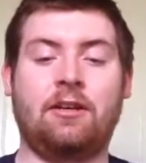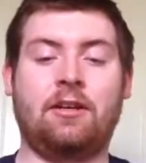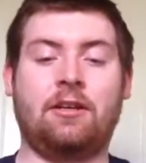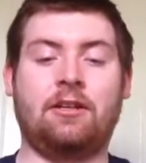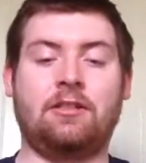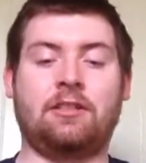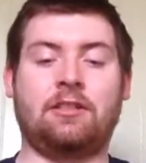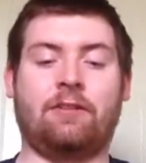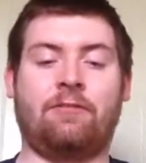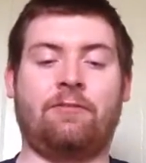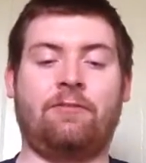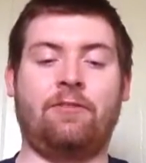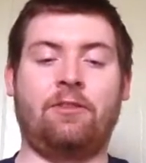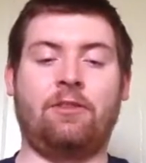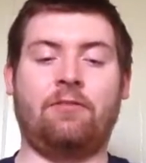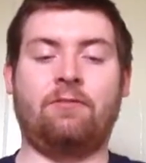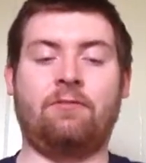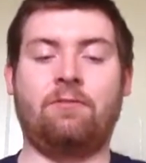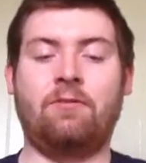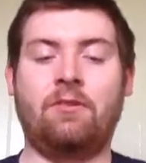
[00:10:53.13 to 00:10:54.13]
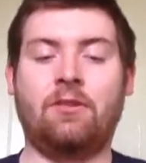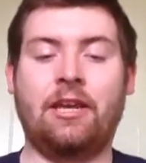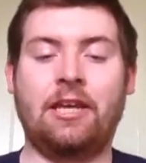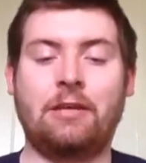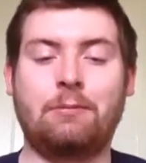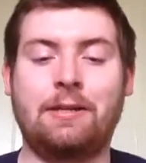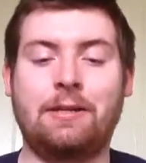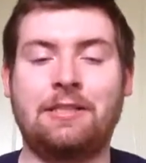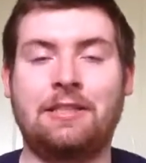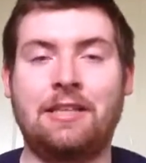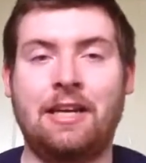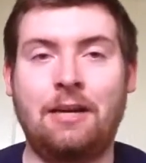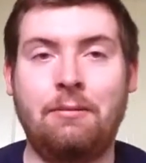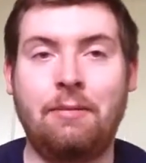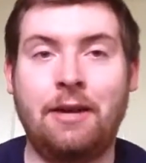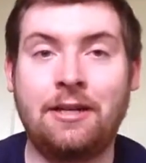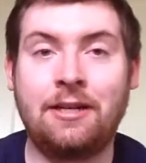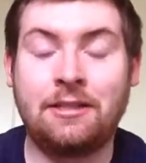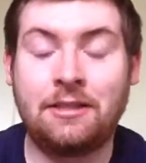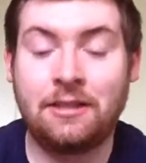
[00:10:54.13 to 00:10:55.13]
It's a last man standing
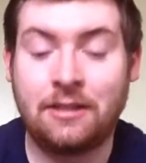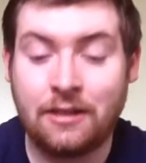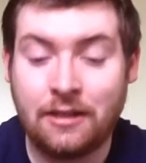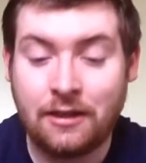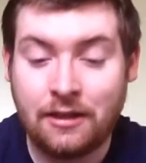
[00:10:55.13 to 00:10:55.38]
match.